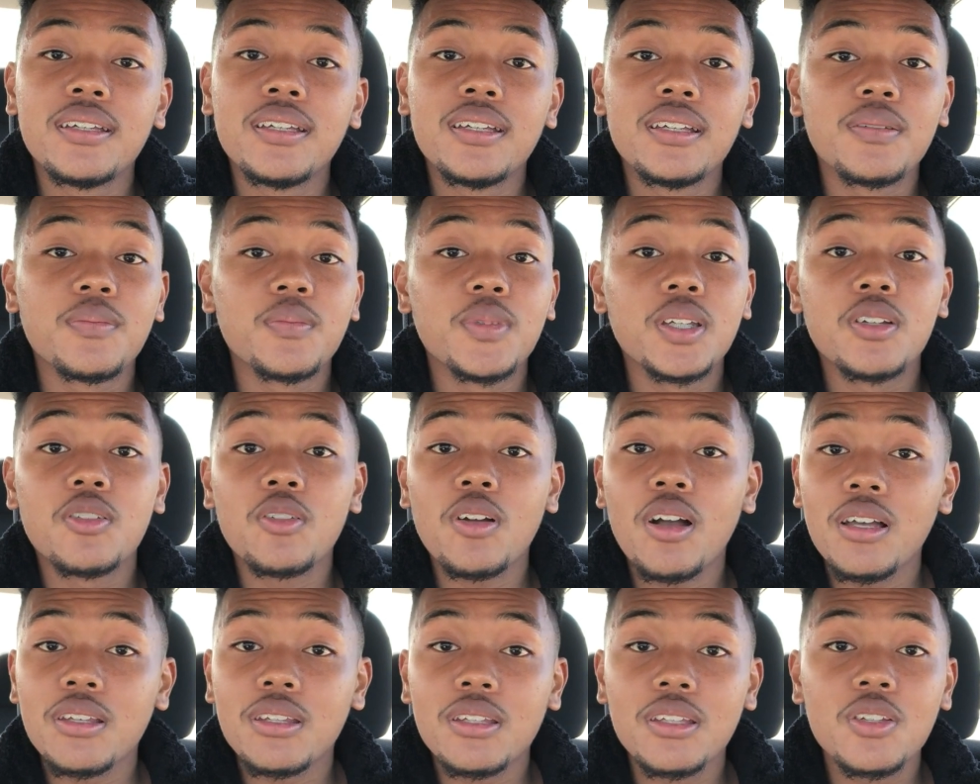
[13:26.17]
He's going to be
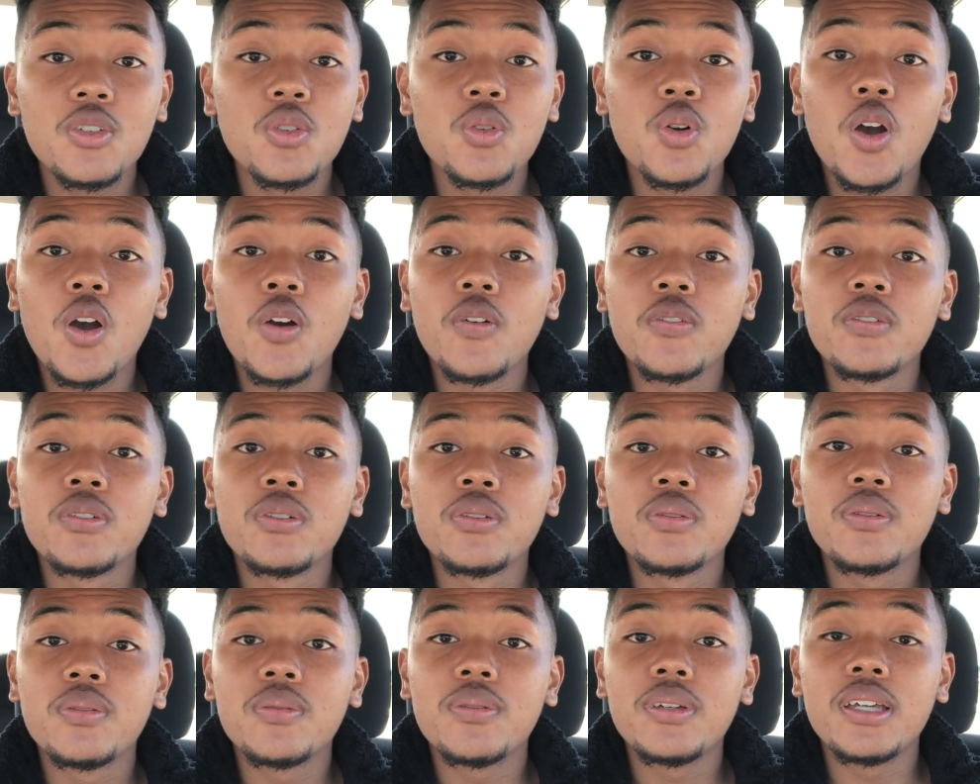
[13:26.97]
crossing you
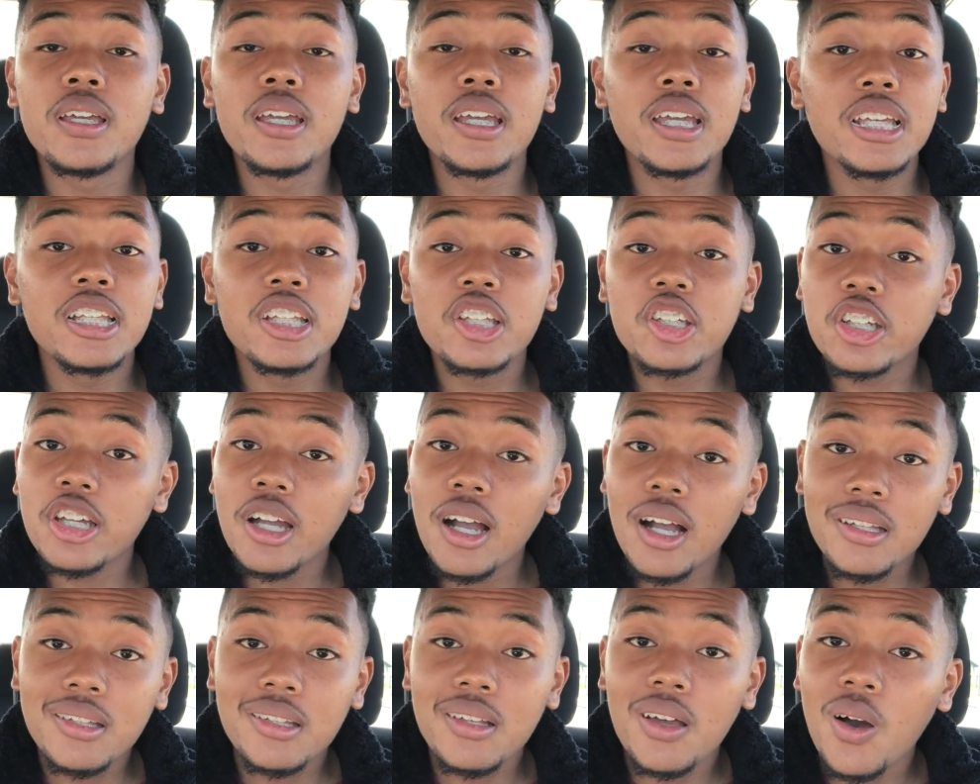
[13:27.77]
over. Hitting
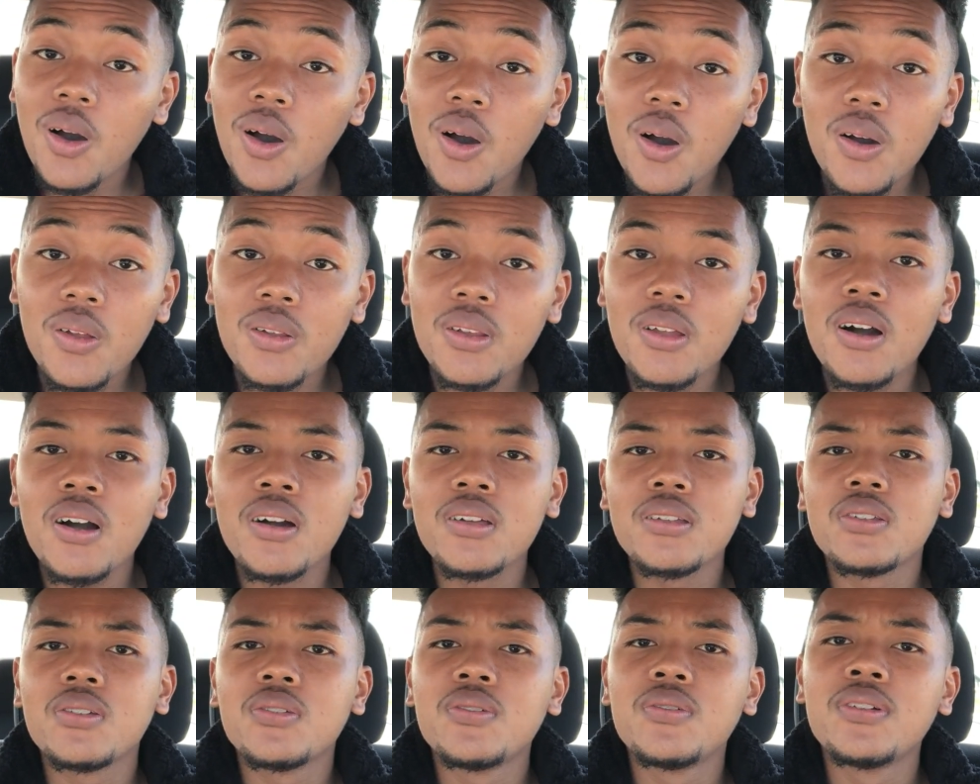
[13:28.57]
shots all
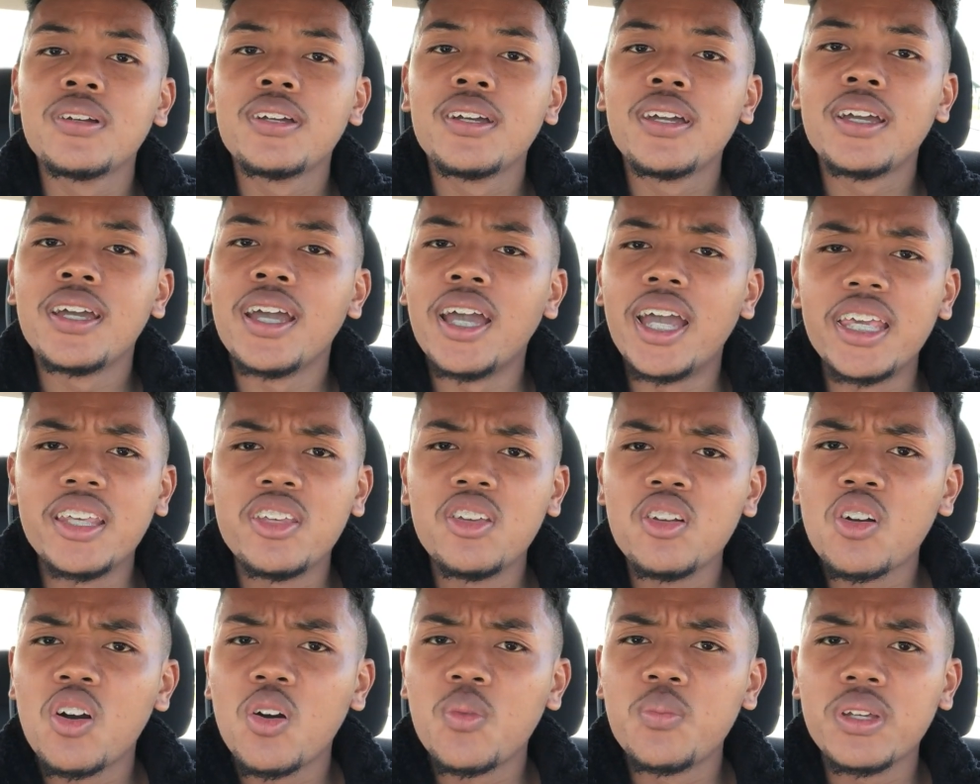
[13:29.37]
on you, and
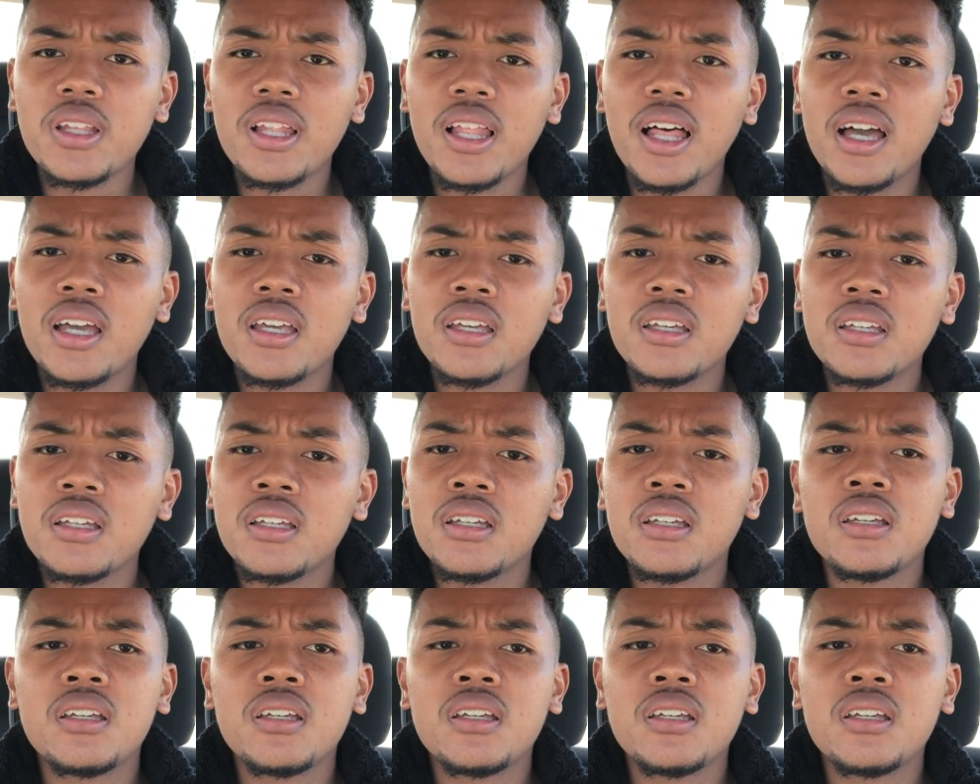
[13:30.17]
you're gonna be like,